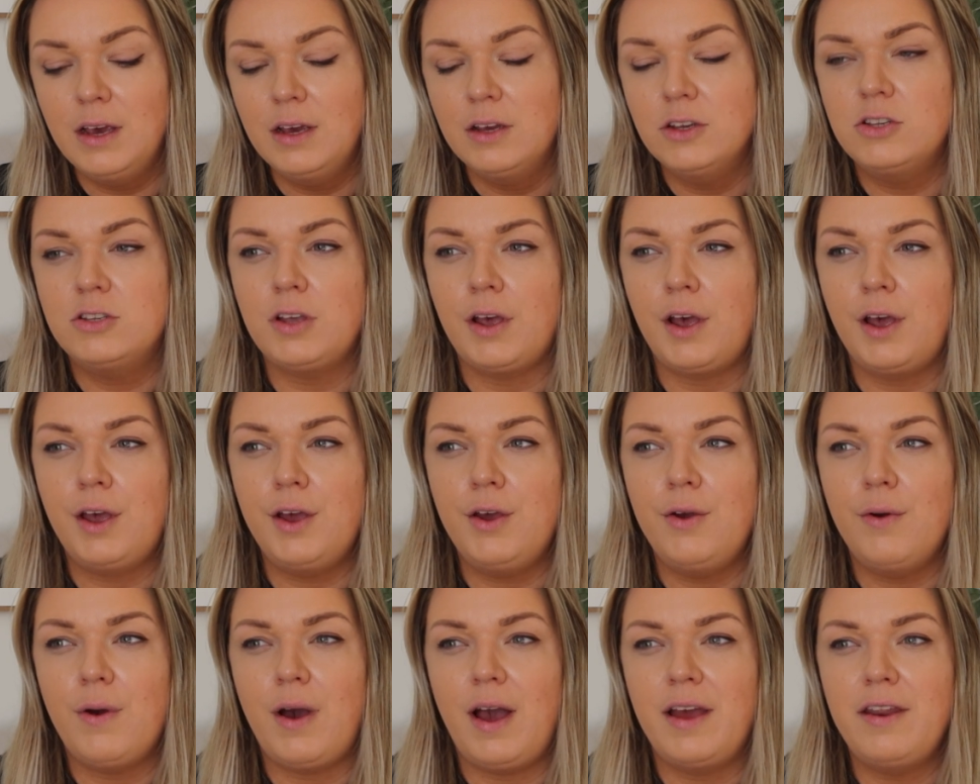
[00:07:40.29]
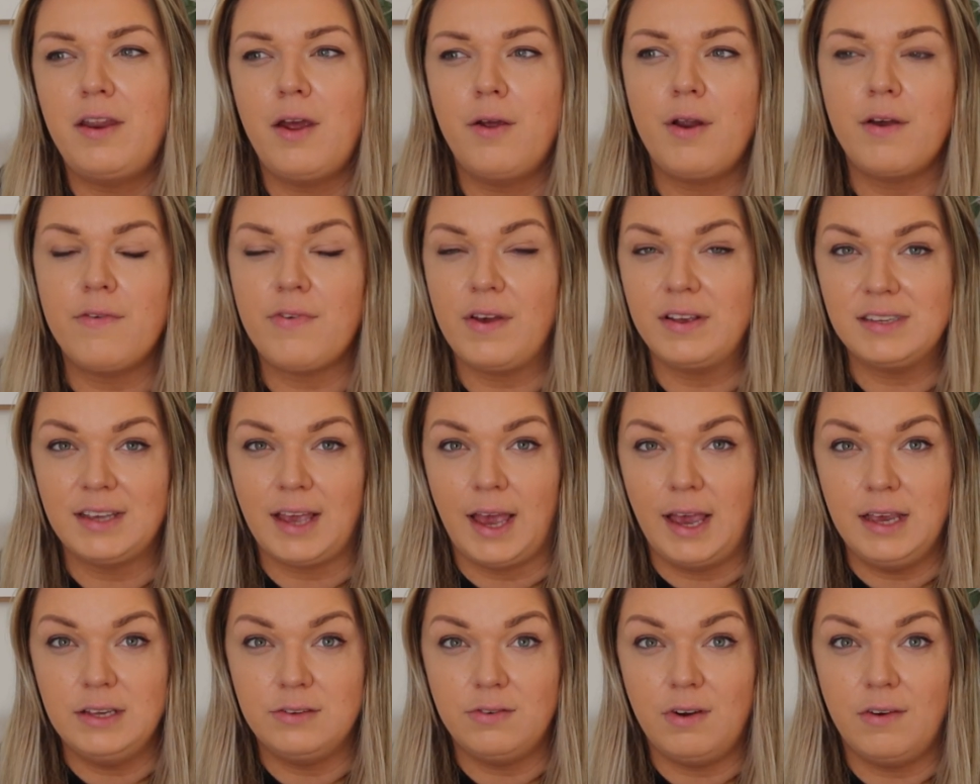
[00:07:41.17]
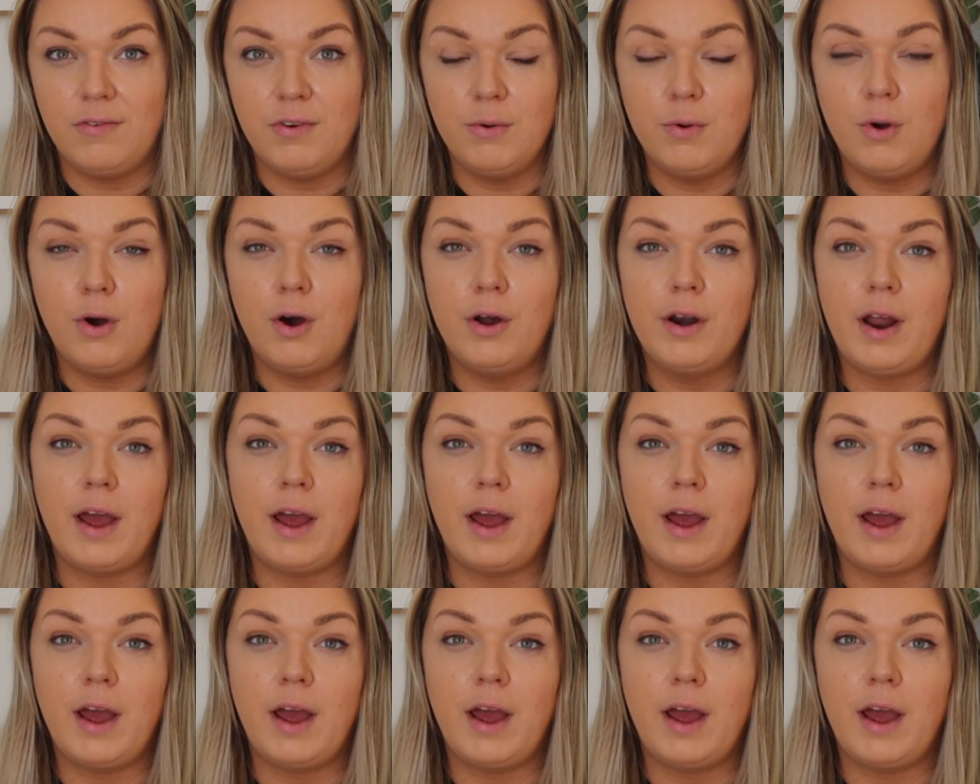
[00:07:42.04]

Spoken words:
So I don't know if that's the case for everyone.